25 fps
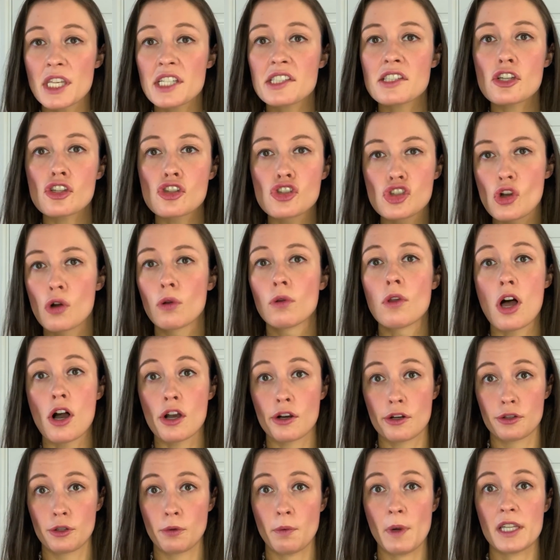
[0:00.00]
this is no
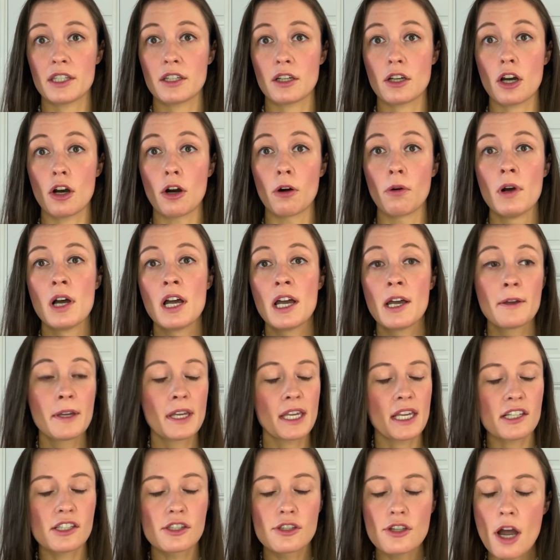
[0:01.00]
longer the way to go.
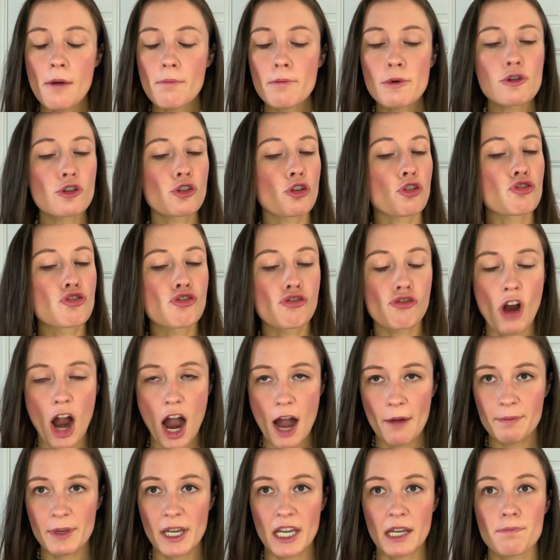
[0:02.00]
His numbers are
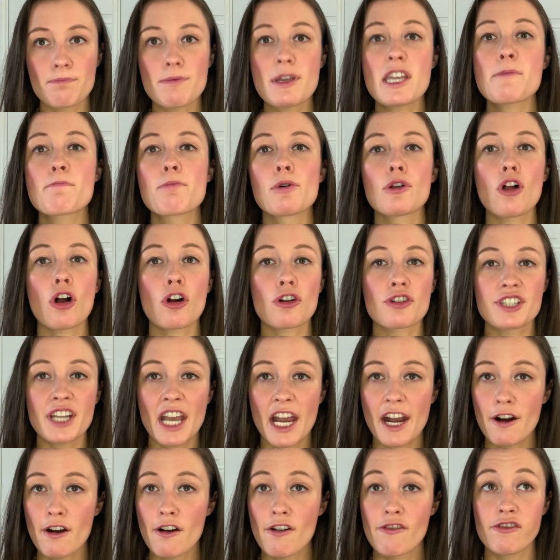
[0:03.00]
dropping. People are
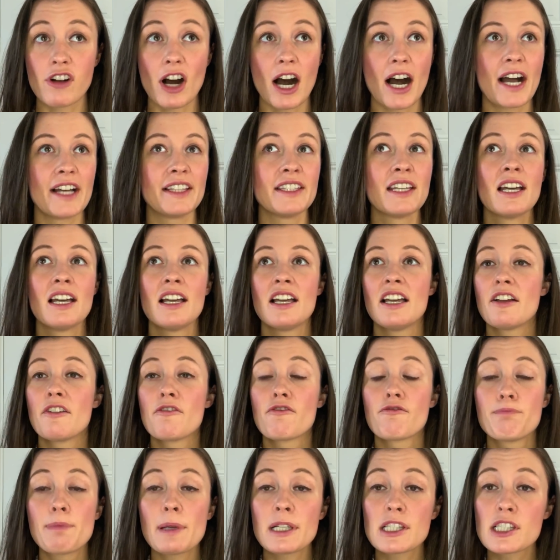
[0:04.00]
terrified.
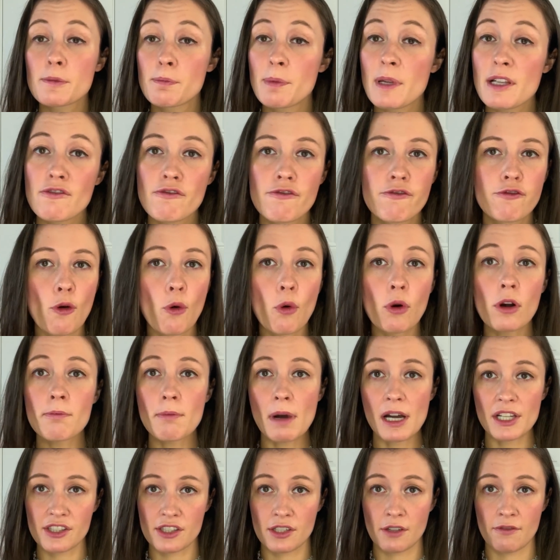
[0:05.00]
It's been four
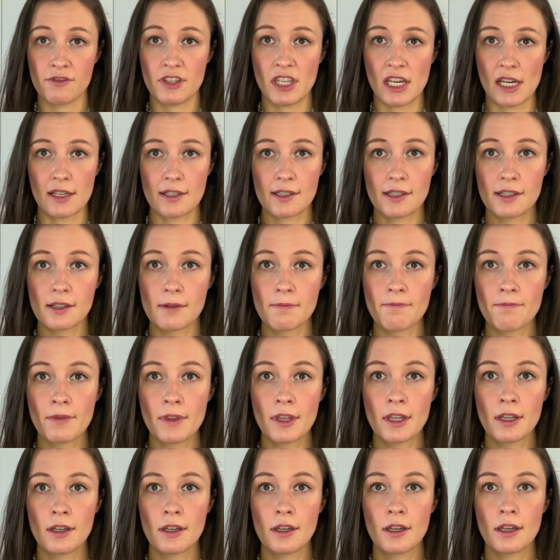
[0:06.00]
months of this.
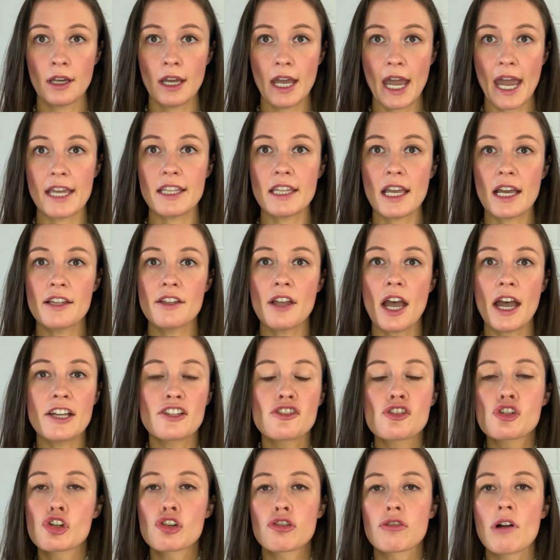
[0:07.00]
And, and,
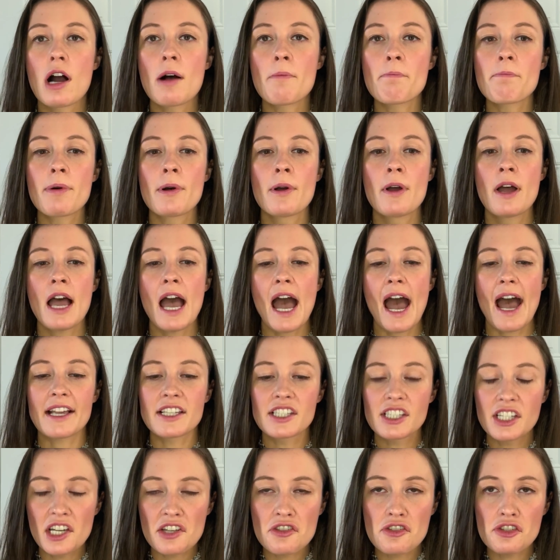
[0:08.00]
and Trump
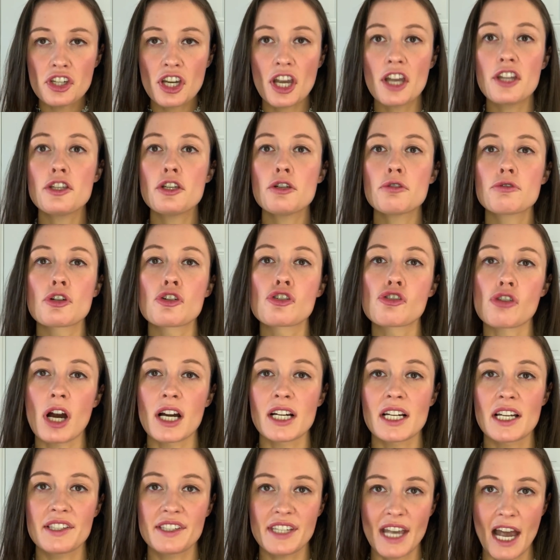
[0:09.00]
has continued to
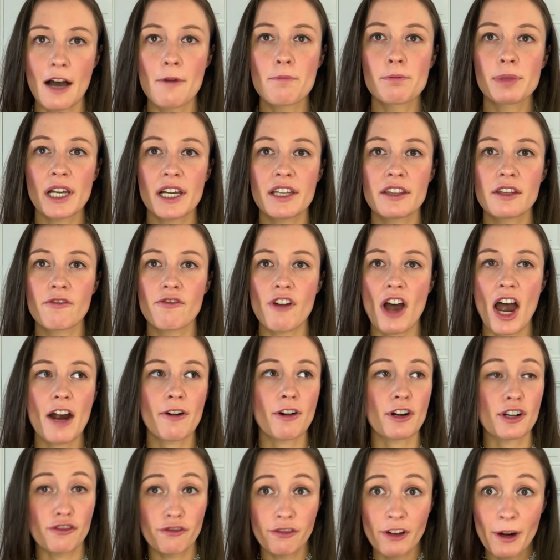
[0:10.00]
try to downplay the
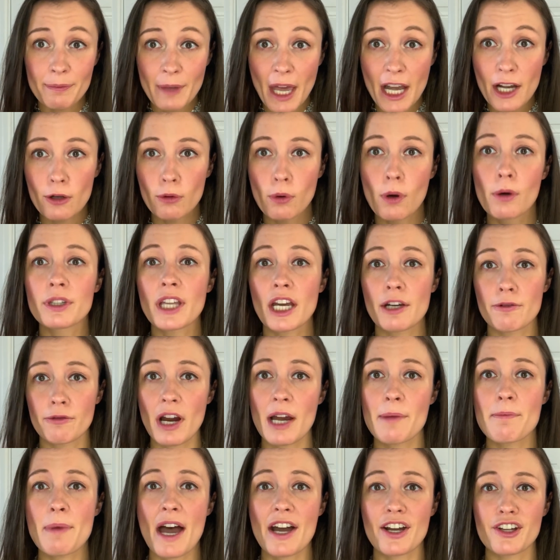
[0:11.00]
virus. From that quote I
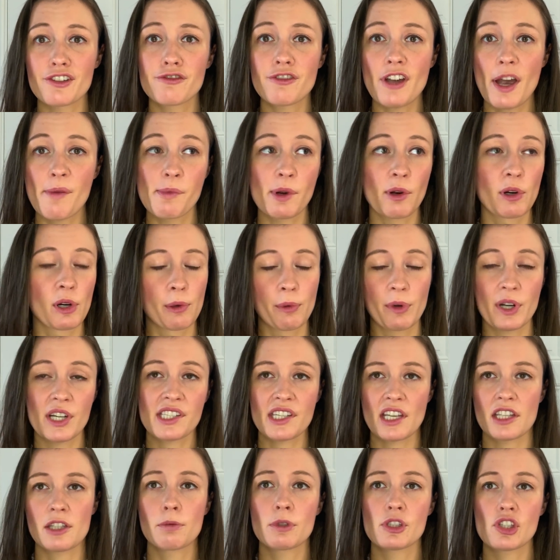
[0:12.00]
read back in February where he
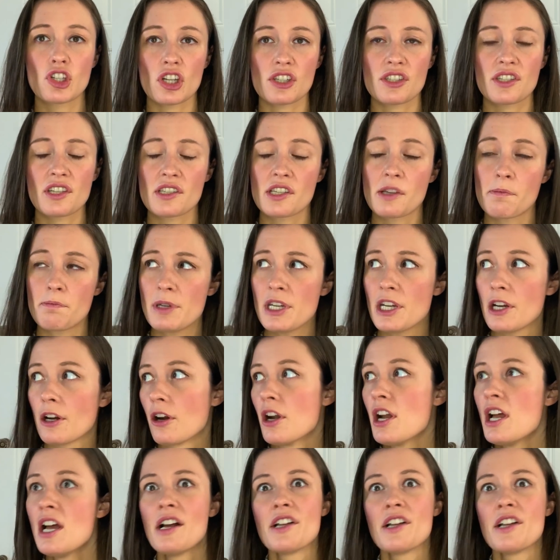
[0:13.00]
said it would just disappear,